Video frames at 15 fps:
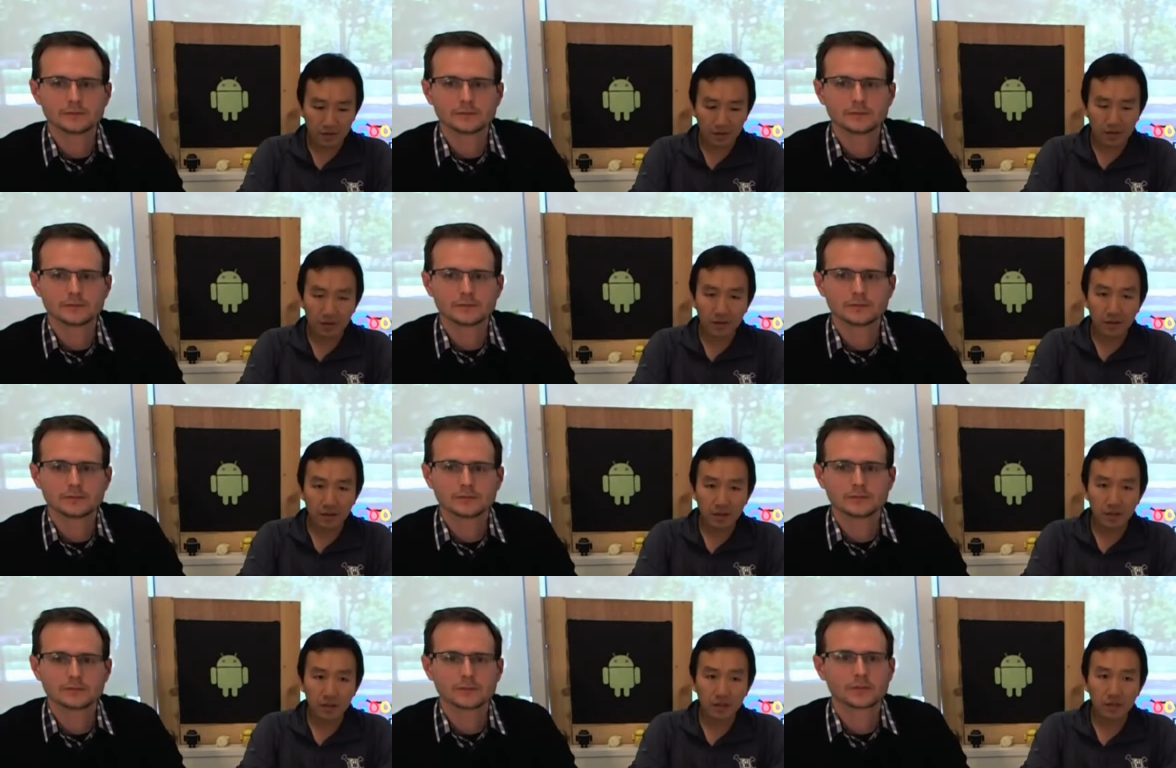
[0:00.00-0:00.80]
Speaker 1: Uh, settle
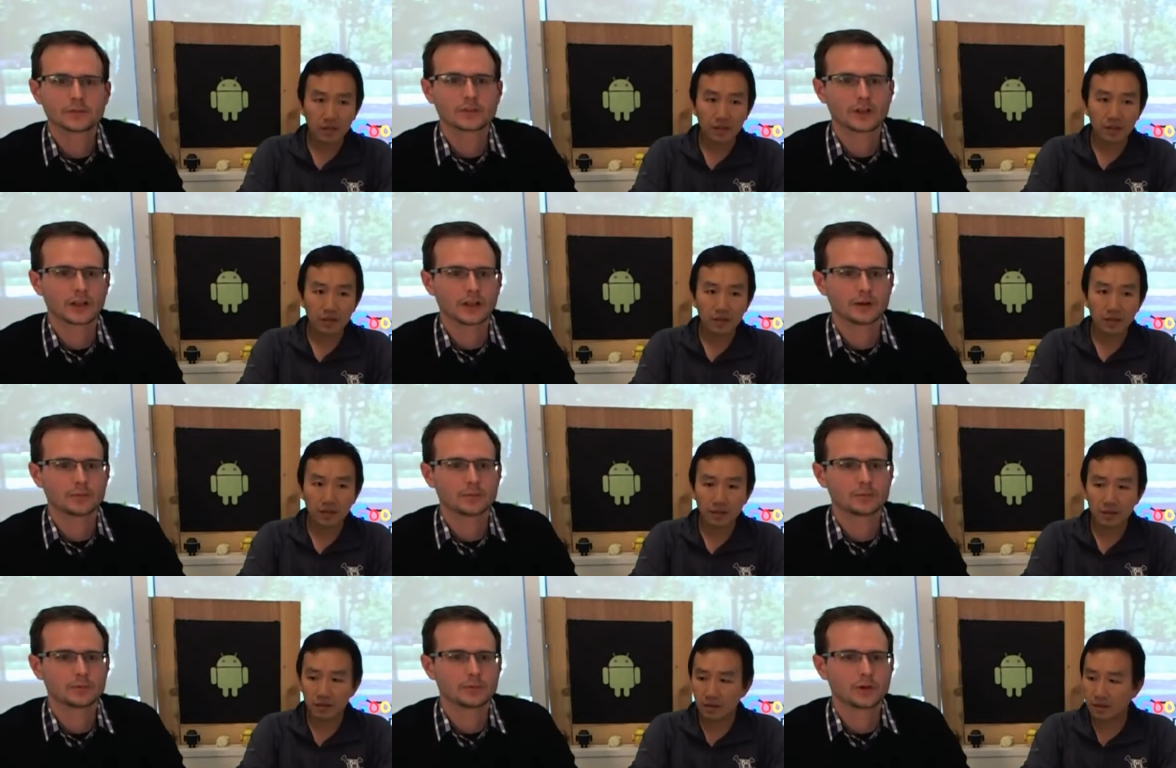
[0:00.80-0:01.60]
up. Settle
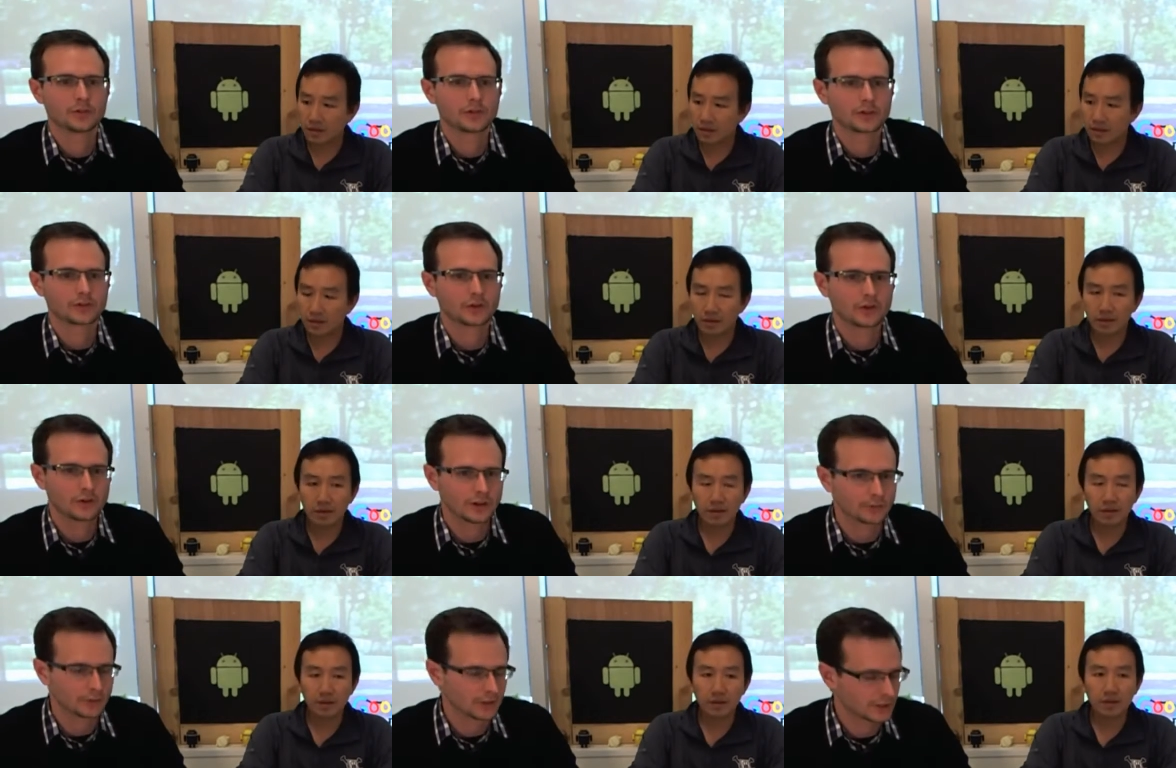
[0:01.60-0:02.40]
up. Perfect.
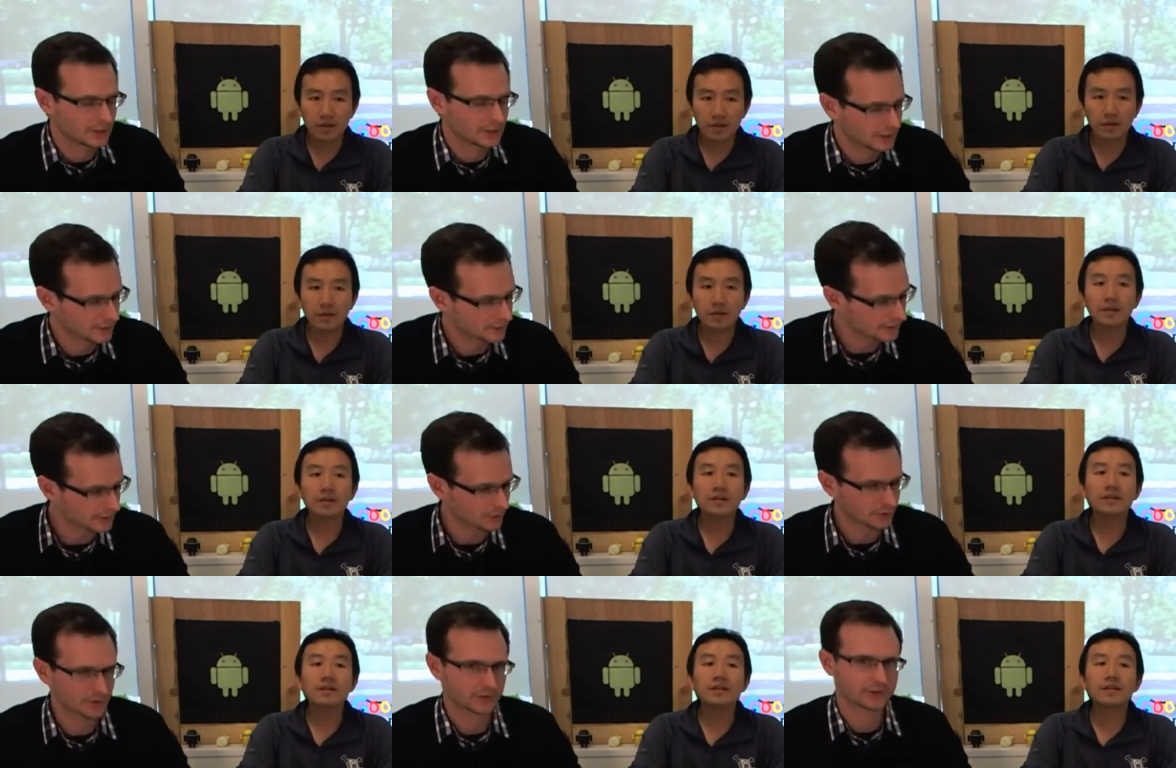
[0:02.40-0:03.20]
All right. Well, uh, let's
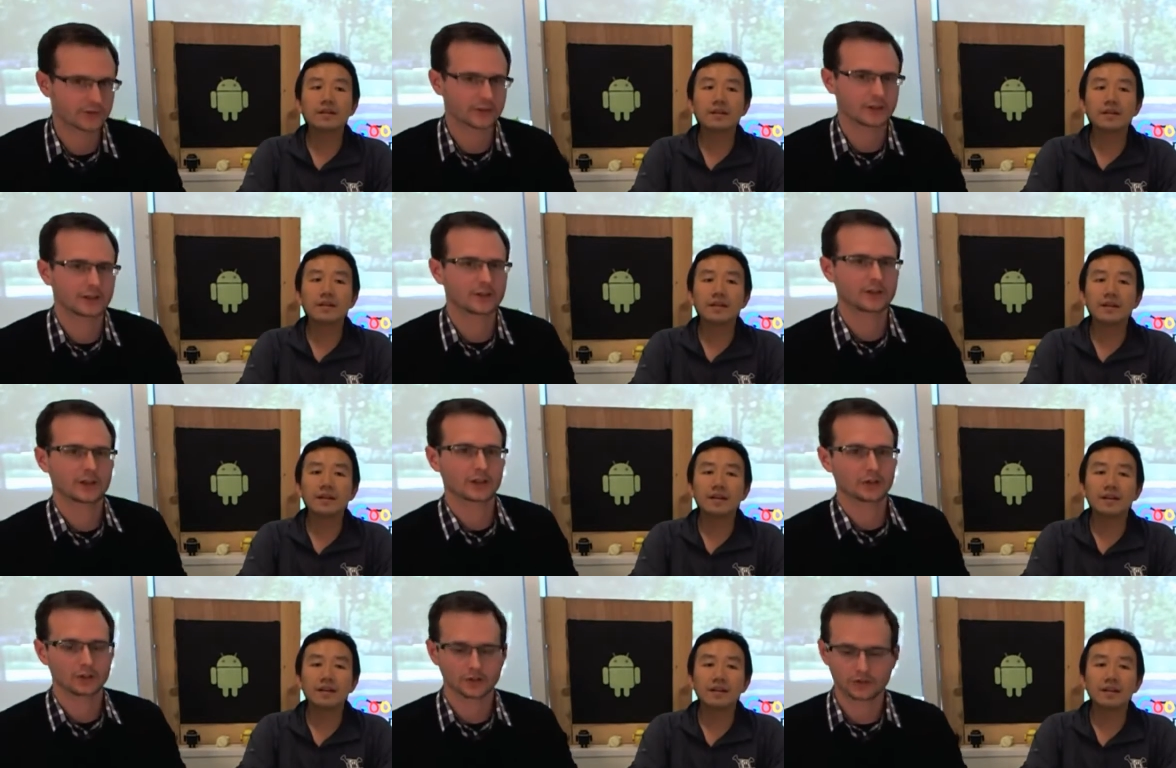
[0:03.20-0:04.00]
take a look at uh,
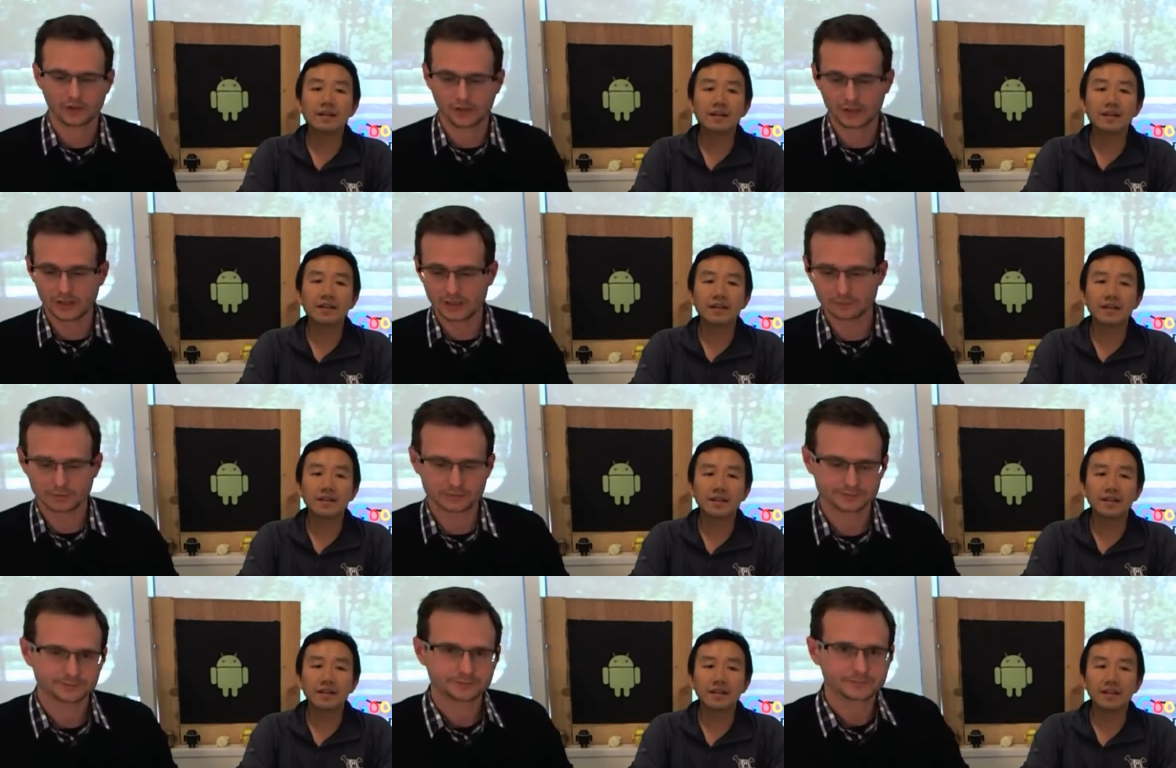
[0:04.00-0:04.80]
let's take a look at Settle
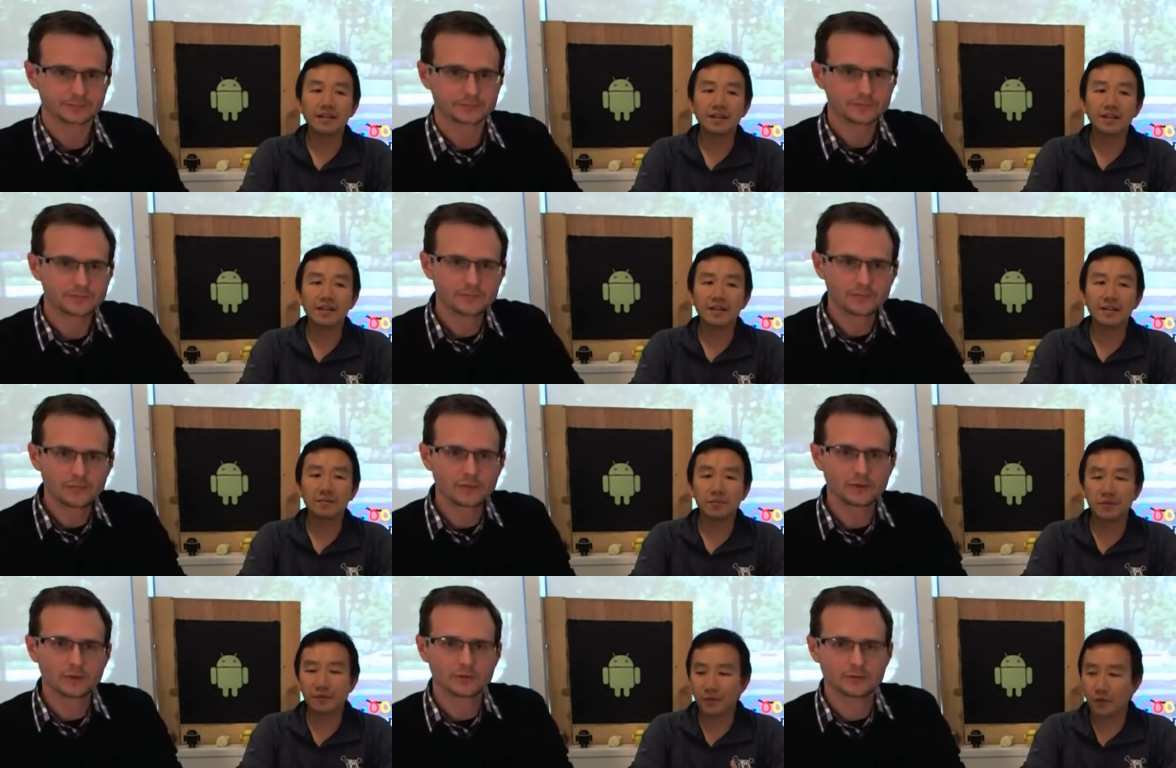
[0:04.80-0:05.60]
Up.
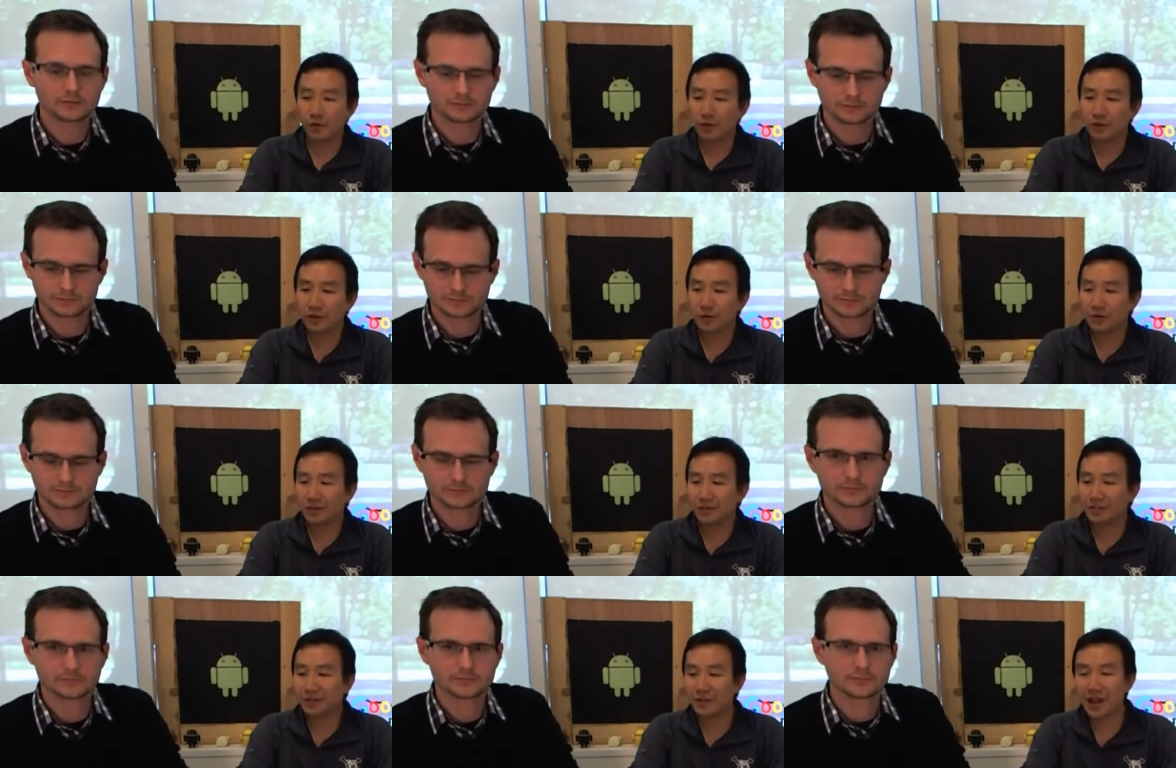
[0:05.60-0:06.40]
Speaker 2: And before
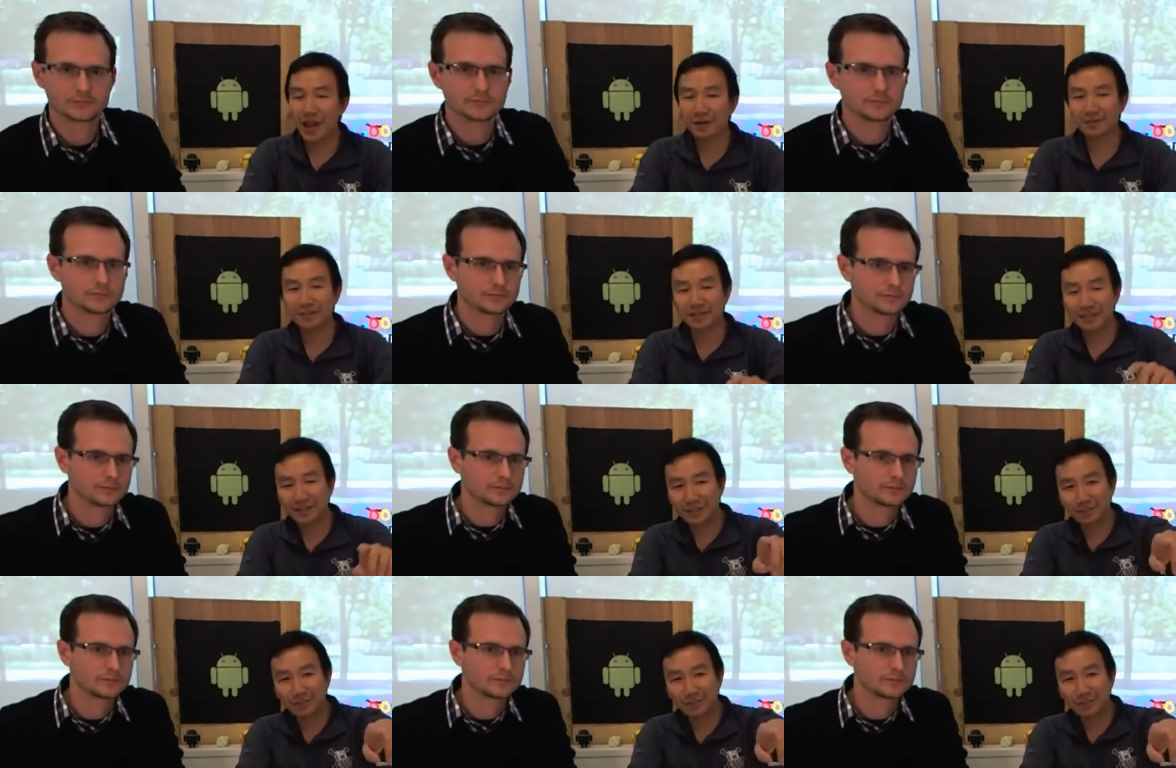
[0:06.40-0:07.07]
going into apps, I'd